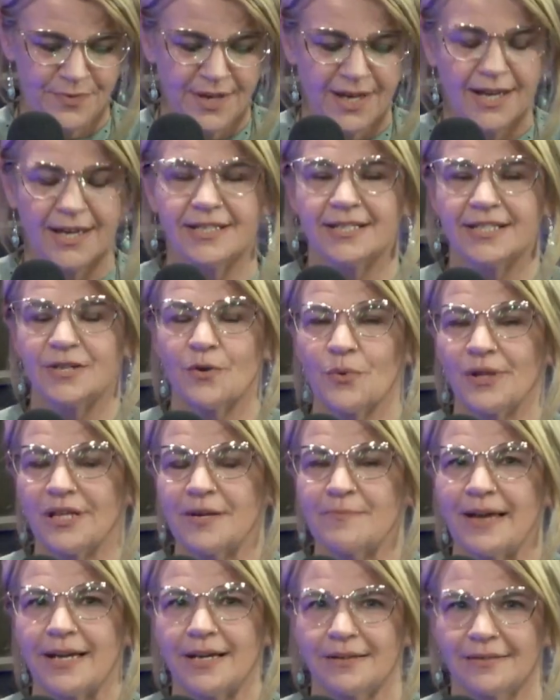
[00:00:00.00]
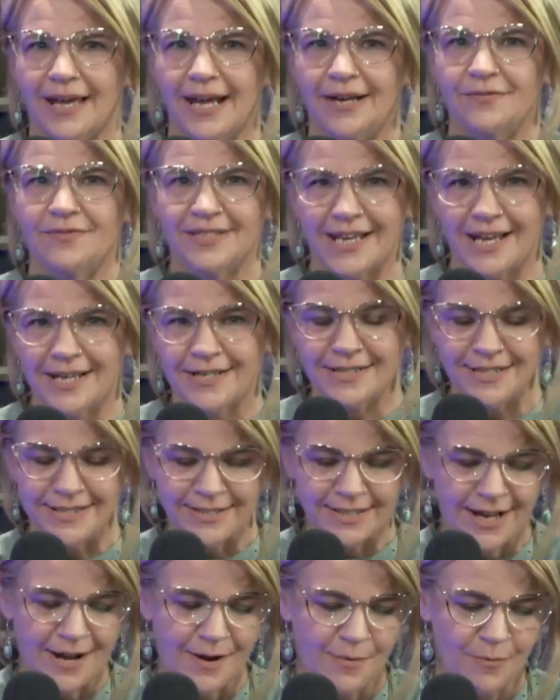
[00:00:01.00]
It doesn't really make a lot of sense.
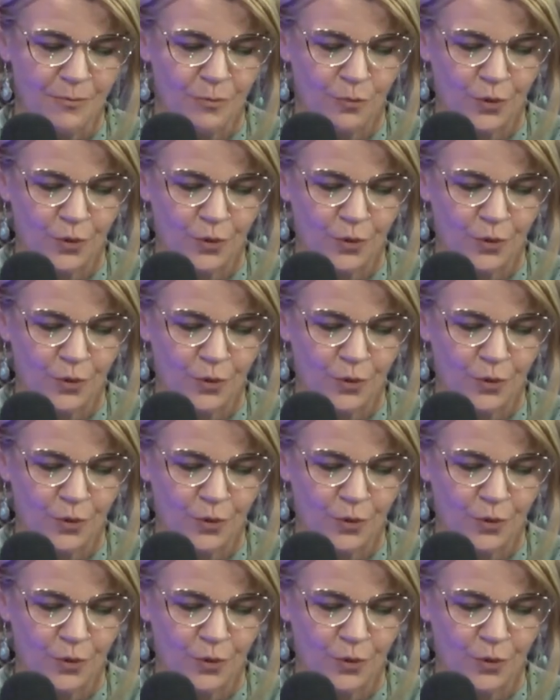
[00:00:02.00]
Um,